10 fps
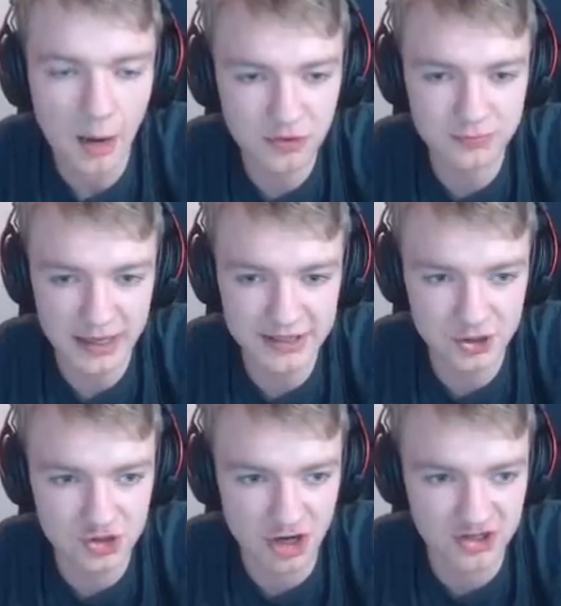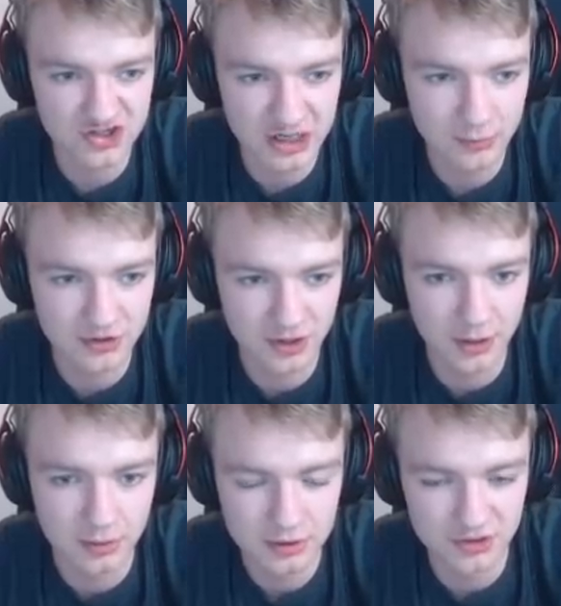Yeah, I was mainly just trying to stick with
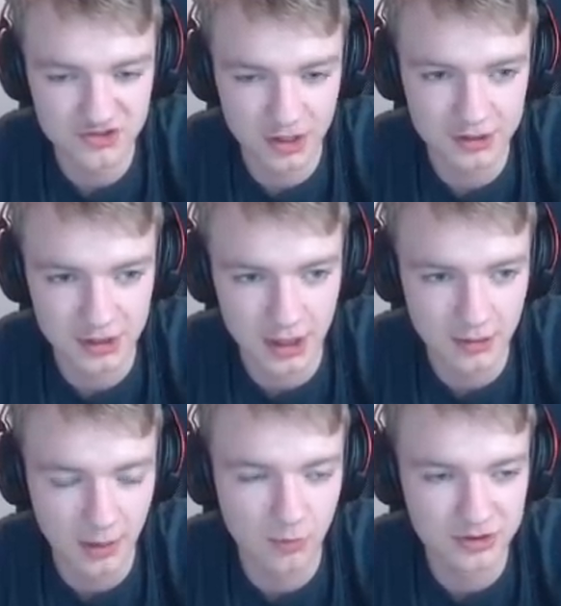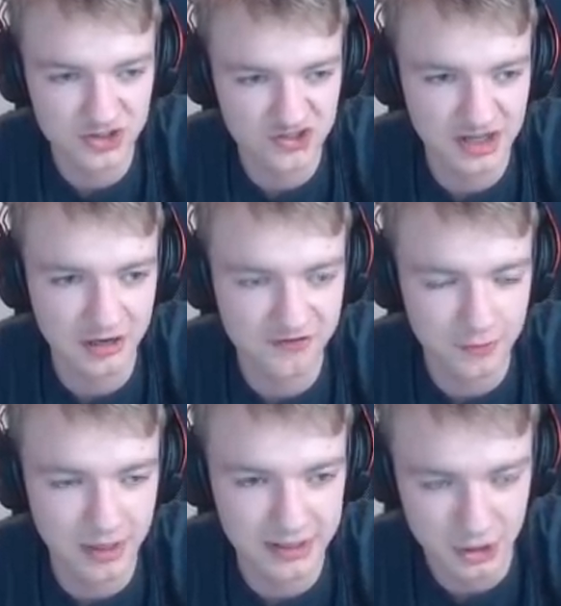you because, you know, I wanted to see a
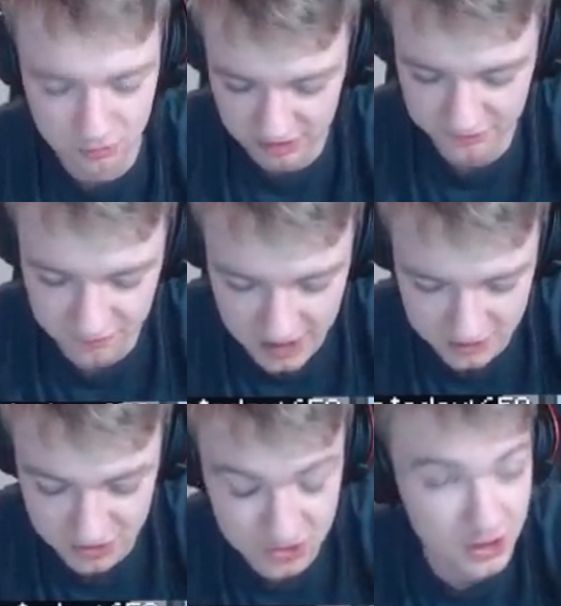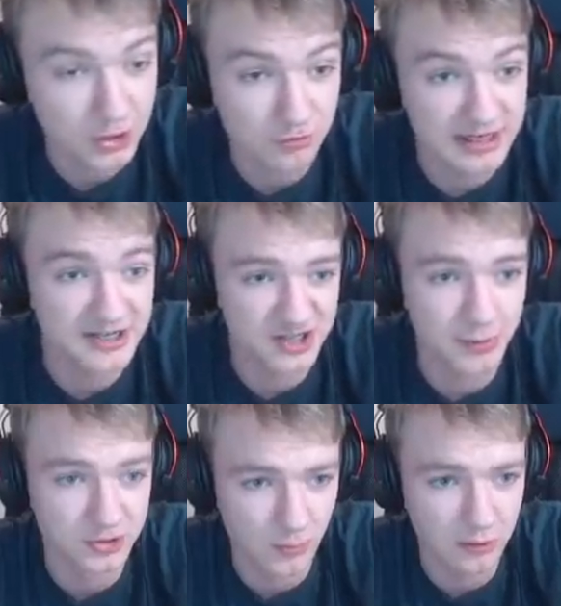familiar green friend. Did you know green is the
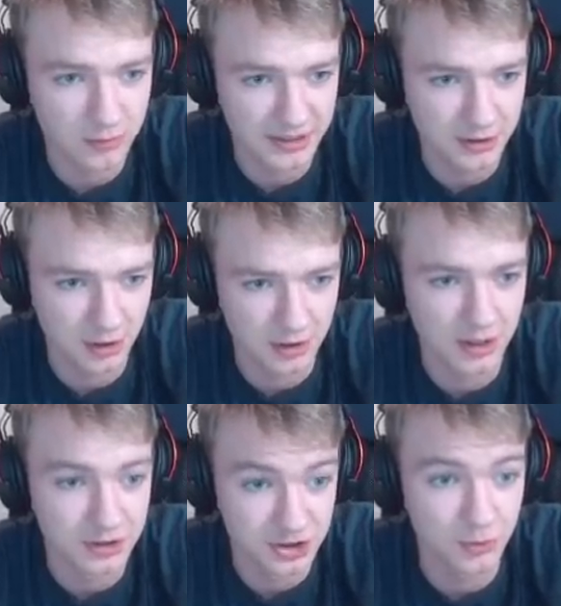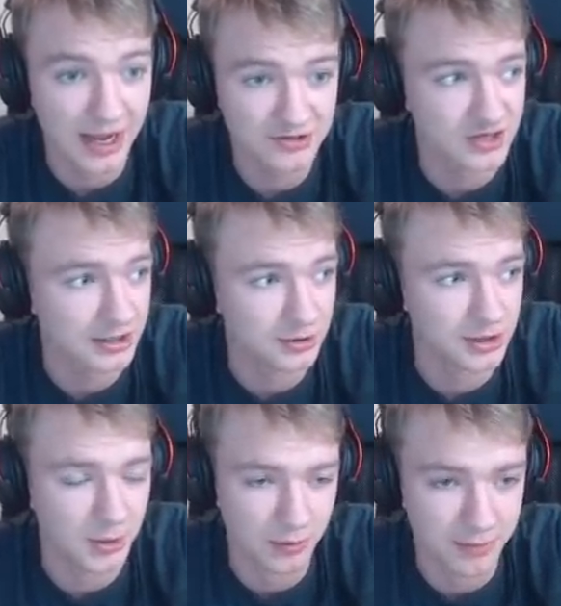most welcoming color and you and
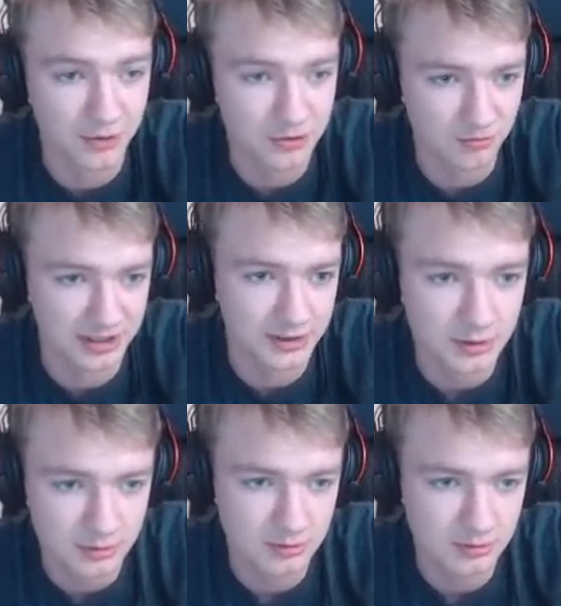Sykuno were both green?